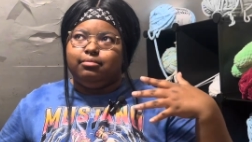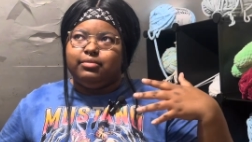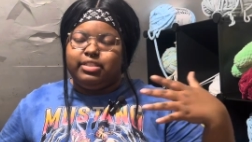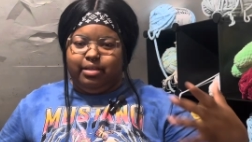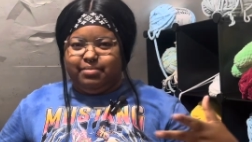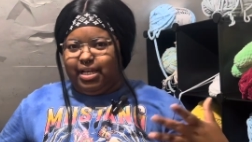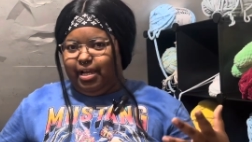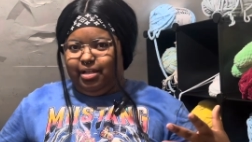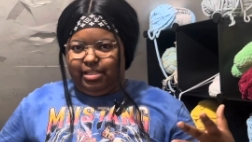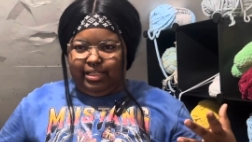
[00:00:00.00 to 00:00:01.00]

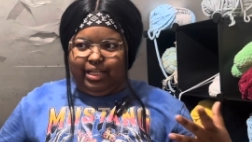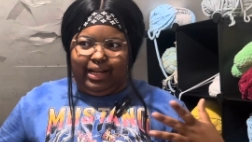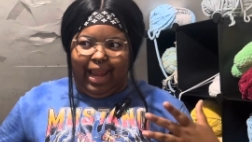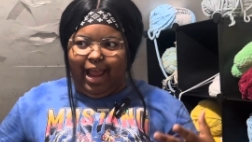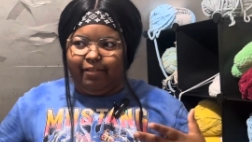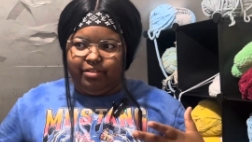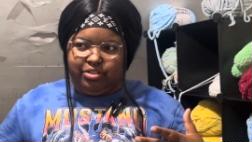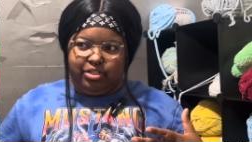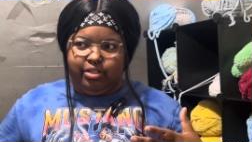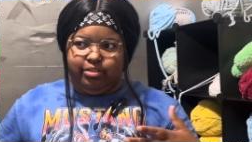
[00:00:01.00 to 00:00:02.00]
sometimes I think like half the
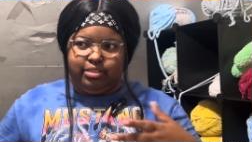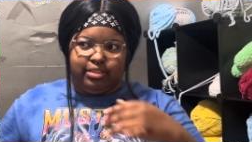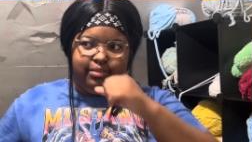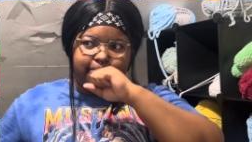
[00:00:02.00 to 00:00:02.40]
shows